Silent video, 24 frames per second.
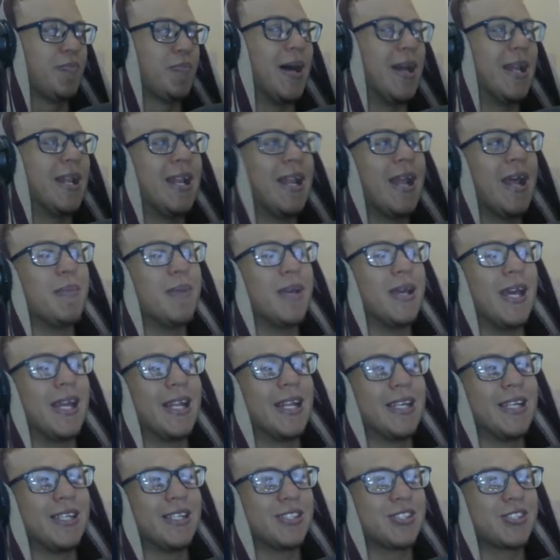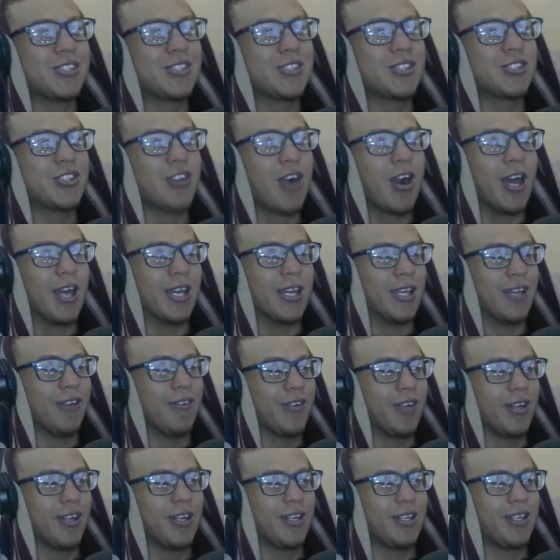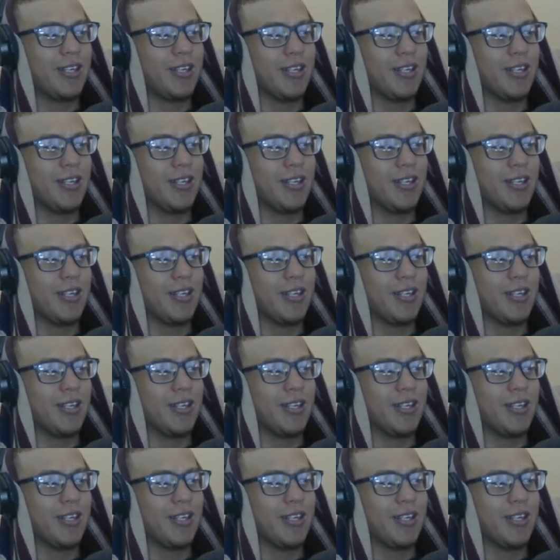But let me at least try give it